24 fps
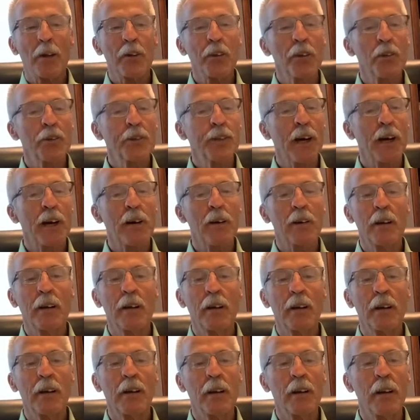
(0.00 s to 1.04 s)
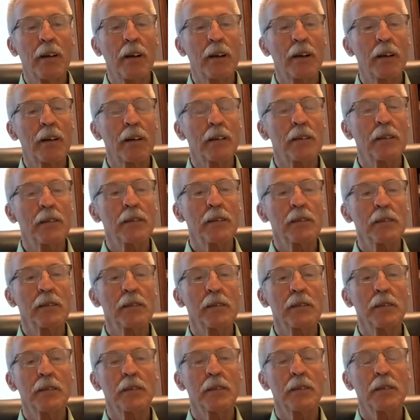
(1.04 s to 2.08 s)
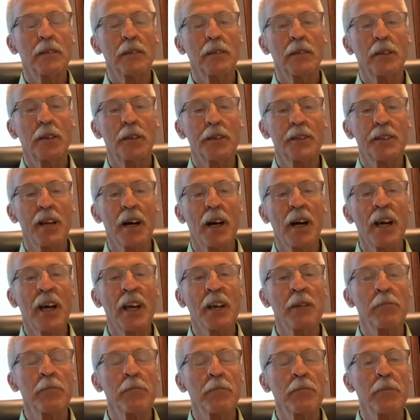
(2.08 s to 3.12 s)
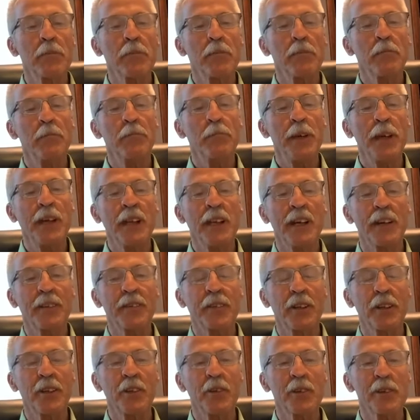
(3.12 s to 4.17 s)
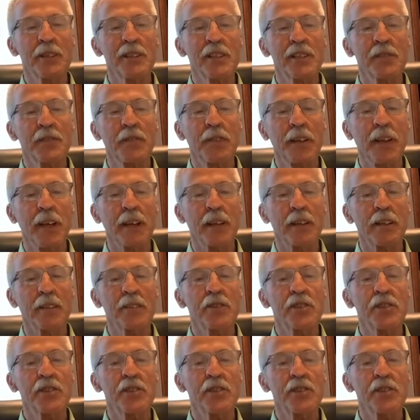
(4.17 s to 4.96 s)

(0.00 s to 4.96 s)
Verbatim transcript: no doubt her her her time being at the Lord's feet,